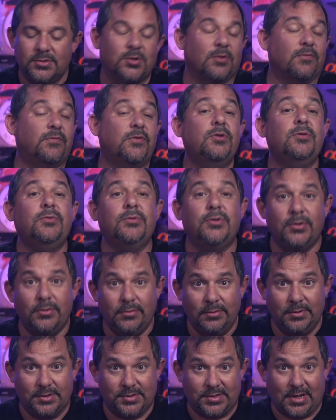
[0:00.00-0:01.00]
So if you
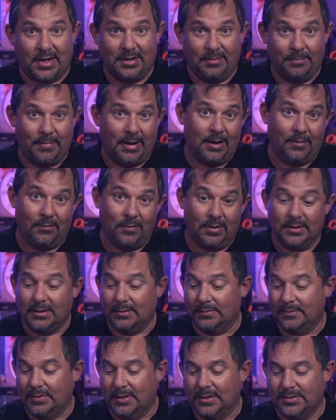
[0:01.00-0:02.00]
do decide to buy
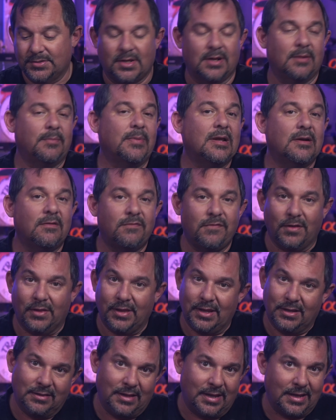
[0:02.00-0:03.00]
one, it's going to be an
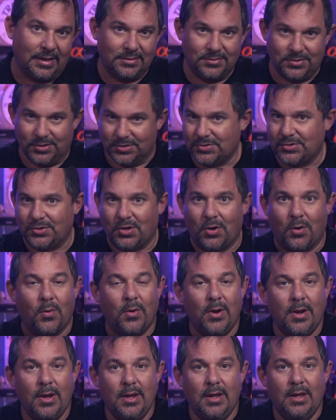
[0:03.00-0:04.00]
affiliate link, just
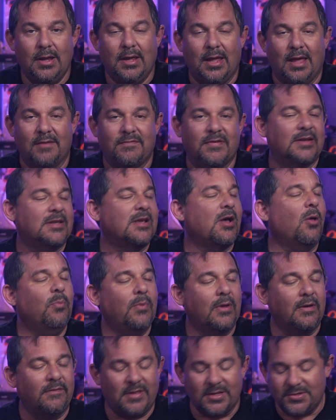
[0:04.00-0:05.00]
so if
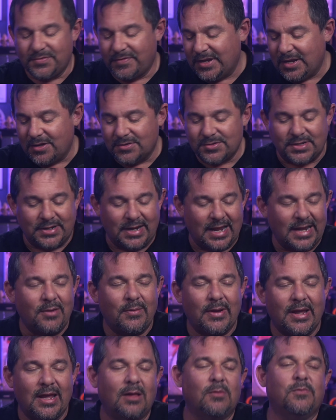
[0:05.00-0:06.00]
this video is in
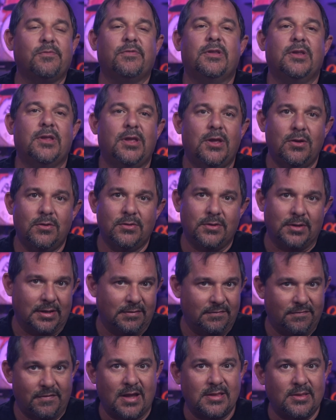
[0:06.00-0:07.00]
any way helpful to you to
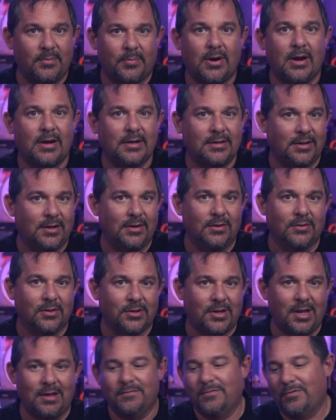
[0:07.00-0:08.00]
find the product that
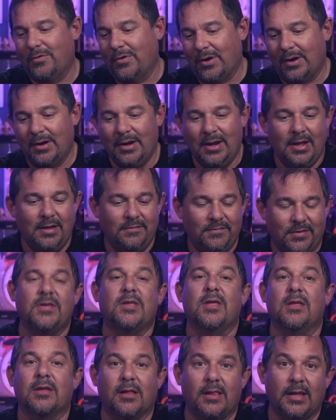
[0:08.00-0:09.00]
you're looking for, if
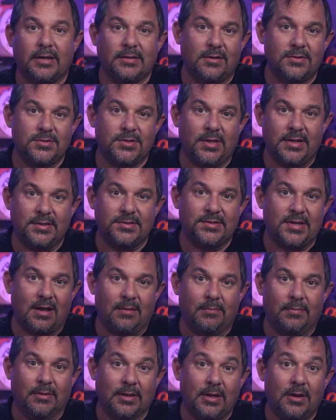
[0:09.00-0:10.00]
you can click those links
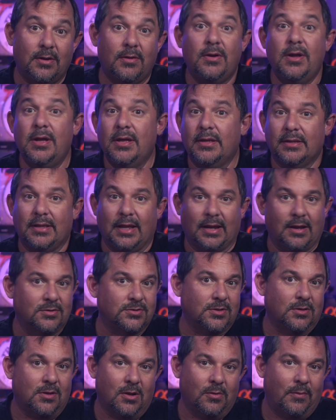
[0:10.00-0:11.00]
down below, that
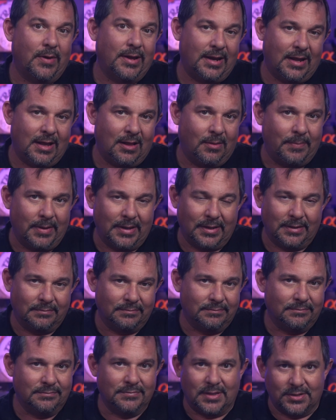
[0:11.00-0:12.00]
goes a long way to
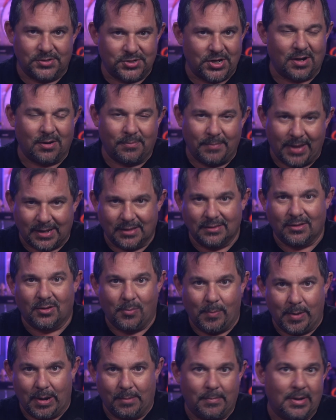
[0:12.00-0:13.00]
helping the channel make a
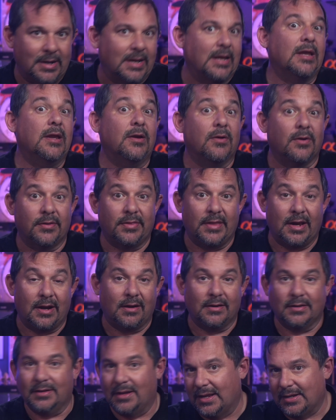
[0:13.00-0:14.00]
little bit of money here and
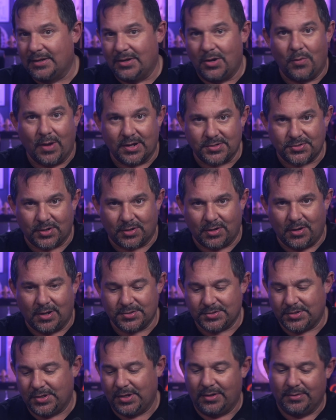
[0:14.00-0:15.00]
there at no extra
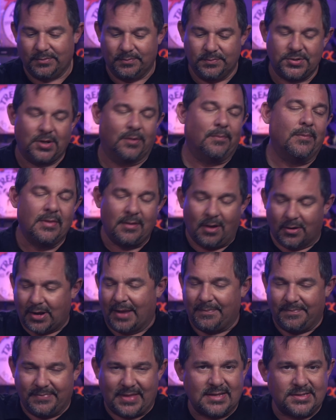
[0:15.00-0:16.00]
cost to you. So,
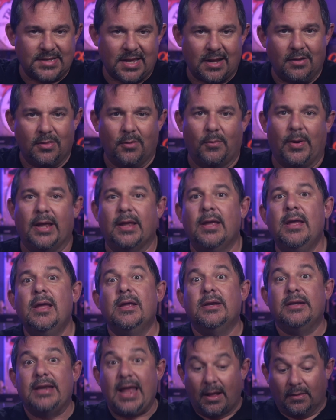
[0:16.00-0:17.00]
okay, that's out of the way.
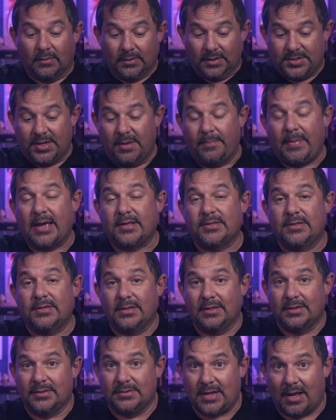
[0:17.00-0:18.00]
Now, let's get back
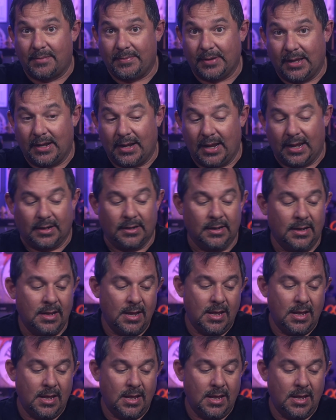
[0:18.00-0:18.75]
to the topic at hand.